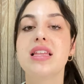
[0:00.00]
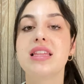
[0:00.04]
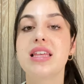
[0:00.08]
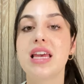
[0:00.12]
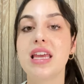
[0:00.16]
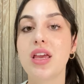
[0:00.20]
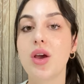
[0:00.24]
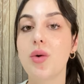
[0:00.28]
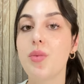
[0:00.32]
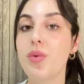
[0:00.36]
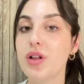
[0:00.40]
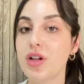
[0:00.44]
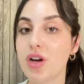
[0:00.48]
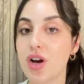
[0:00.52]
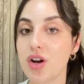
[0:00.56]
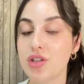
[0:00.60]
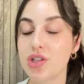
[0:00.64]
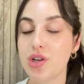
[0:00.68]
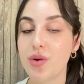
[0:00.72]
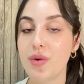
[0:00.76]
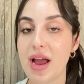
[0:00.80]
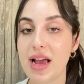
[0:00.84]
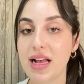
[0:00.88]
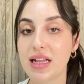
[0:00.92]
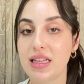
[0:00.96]
Then you will go
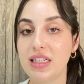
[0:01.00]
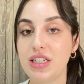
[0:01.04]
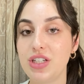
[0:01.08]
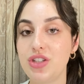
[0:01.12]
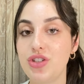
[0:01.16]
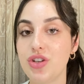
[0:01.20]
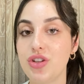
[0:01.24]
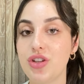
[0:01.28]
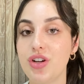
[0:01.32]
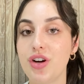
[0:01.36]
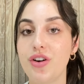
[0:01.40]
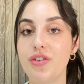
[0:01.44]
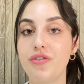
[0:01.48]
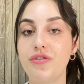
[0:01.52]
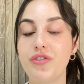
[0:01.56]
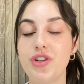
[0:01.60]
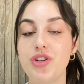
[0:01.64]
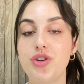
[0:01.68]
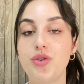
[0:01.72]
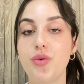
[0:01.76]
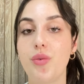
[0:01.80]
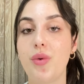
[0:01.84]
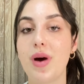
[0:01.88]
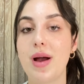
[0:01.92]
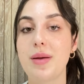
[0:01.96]
directly to their
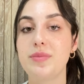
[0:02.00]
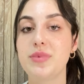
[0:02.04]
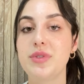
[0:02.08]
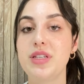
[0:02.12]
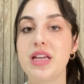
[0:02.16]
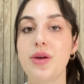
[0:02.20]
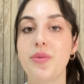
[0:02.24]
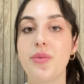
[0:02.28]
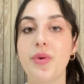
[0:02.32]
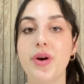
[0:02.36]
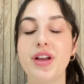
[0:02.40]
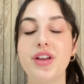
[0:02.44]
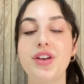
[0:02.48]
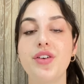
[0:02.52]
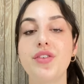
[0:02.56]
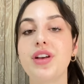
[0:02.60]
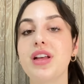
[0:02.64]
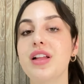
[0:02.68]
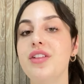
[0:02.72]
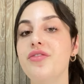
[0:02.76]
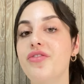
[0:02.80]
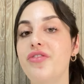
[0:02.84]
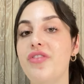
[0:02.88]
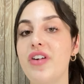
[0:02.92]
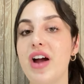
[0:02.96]
official website where you
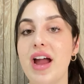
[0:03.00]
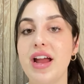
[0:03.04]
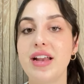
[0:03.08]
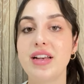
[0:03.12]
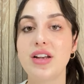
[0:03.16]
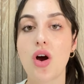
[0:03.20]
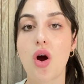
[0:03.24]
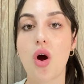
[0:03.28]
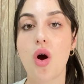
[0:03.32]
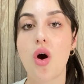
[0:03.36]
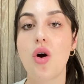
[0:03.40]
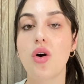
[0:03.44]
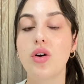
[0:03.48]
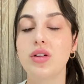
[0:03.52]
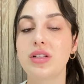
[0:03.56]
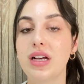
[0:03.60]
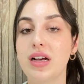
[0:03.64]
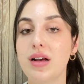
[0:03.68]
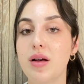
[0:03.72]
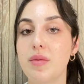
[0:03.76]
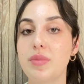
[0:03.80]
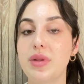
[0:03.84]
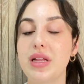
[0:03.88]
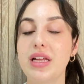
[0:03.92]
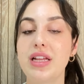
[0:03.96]
can find all the
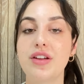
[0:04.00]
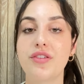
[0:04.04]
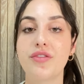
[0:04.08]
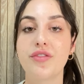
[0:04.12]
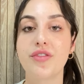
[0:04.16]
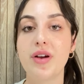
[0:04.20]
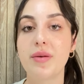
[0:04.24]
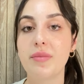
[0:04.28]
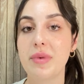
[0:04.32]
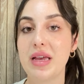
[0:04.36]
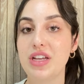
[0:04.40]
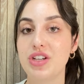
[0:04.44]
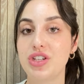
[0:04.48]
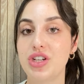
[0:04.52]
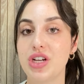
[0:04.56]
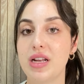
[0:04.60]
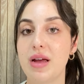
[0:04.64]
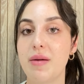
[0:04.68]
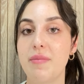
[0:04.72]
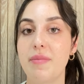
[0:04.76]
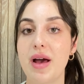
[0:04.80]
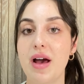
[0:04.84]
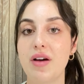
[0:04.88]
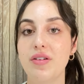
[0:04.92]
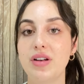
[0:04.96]
complete information
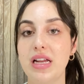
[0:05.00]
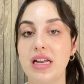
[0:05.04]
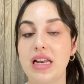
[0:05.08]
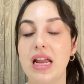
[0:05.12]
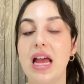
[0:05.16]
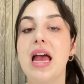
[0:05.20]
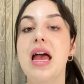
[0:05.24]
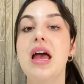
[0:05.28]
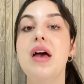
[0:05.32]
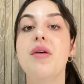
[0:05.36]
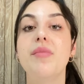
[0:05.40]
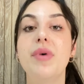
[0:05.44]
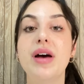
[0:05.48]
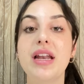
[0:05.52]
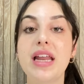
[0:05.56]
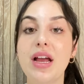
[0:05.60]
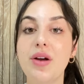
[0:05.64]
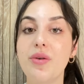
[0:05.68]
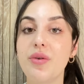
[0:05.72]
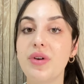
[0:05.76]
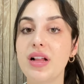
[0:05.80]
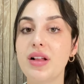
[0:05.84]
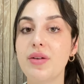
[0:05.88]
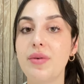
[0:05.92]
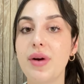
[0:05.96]
about it. But I
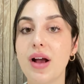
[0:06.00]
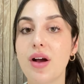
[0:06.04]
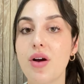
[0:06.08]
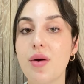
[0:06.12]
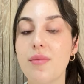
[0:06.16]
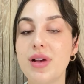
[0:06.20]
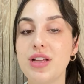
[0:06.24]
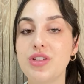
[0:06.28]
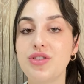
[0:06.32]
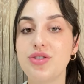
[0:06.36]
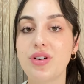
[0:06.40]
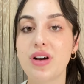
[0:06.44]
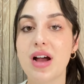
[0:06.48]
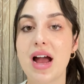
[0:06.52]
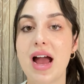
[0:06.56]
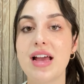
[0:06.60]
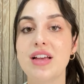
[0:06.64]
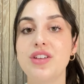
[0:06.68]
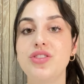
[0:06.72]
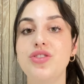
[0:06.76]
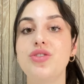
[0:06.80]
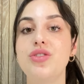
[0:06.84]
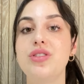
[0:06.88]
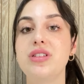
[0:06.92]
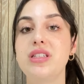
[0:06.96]
really recommend you
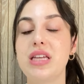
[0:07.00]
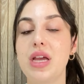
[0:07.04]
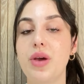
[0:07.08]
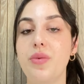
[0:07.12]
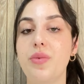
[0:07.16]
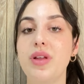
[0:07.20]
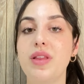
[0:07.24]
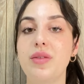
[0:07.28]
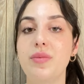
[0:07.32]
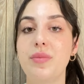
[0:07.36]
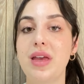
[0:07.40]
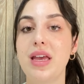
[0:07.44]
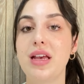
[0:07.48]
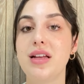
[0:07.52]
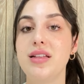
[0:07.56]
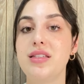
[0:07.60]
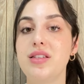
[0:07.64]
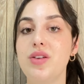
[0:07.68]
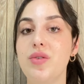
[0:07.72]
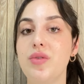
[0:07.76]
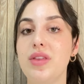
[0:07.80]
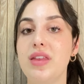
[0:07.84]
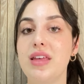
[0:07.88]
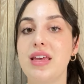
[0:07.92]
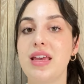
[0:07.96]
guys to stay with me
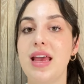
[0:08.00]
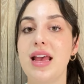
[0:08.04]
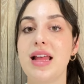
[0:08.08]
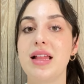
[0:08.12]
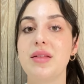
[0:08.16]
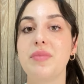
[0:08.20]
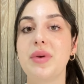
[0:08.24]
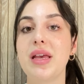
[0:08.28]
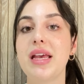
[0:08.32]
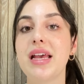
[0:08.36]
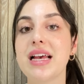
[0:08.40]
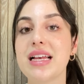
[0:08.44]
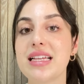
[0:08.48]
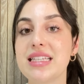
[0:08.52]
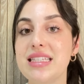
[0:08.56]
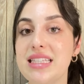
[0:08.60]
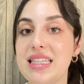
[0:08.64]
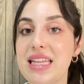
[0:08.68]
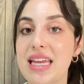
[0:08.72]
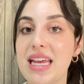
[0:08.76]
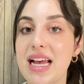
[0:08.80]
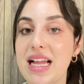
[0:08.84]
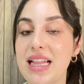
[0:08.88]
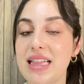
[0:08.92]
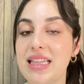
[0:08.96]
until the end because
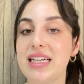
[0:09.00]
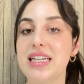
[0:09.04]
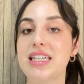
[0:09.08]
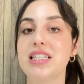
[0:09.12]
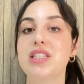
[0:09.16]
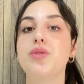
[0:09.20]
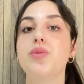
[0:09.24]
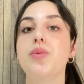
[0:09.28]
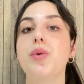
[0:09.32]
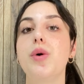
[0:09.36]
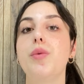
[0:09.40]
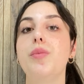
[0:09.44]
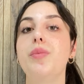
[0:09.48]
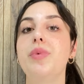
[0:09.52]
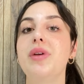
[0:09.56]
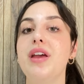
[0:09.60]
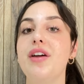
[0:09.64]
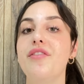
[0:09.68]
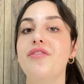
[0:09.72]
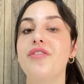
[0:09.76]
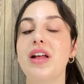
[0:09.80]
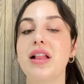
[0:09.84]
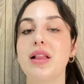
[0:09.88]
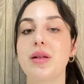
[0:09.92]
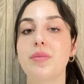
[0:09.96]
the alerts will be
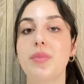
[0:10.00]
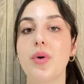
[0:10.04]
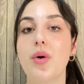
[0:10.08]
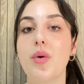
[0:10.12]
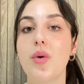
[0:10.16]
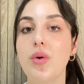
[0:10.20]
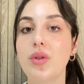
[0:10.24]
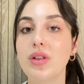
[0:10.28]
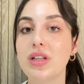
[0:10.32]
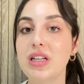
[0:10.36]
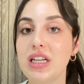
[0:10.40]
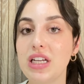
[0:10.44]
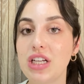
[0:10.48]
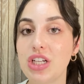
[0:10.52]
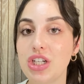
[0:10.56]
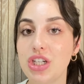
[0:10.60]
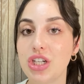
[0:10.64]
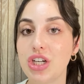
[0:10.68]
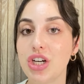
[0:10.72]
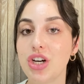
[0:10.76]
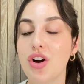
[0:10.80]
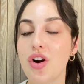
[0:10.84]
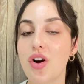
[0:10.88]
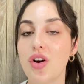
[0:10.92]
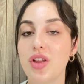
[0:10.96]
available only
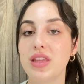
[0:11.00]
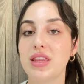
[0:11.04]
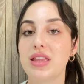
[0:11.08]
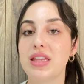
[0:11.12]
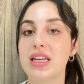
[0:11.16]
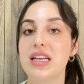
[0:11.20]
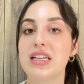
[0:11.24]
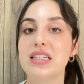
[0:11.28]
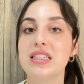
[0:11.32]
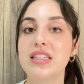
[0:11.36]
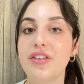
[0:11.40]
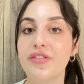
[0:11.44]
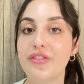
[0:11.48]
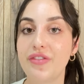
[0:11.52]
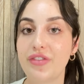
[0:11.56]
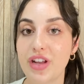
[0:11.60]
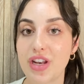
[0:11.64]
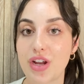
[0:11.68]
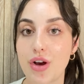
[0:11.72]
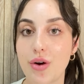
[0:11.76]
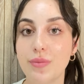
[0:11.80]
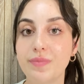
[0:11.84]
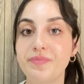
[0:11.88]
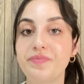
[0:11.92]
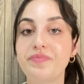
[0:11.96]
here on this
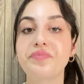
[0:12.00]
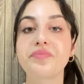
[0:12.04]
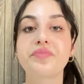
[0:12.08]
video.